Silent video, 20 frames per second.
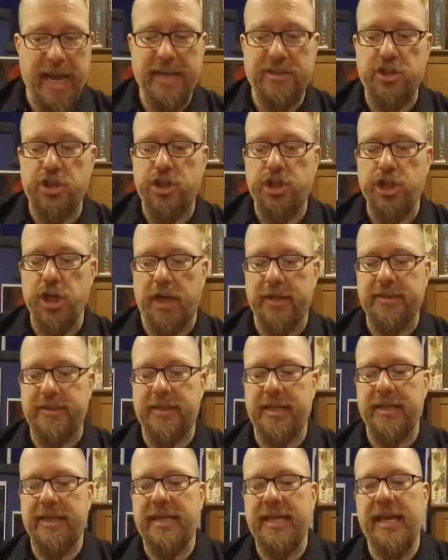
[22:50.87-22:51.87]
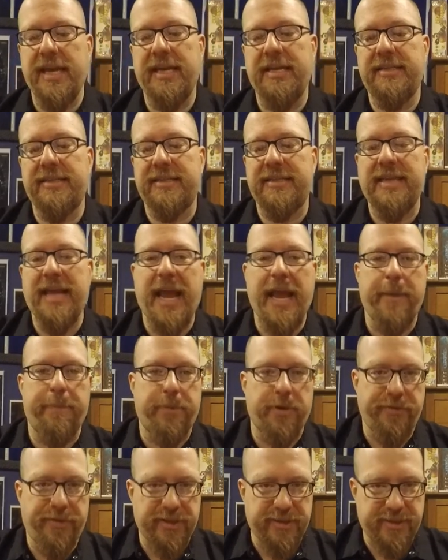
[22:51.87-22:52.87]
It's just the
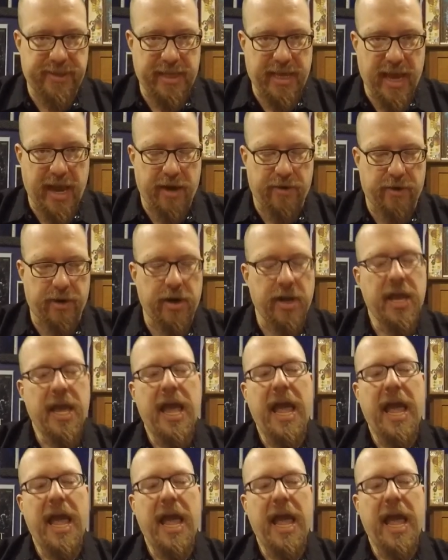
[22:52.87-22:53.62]
example that's the error.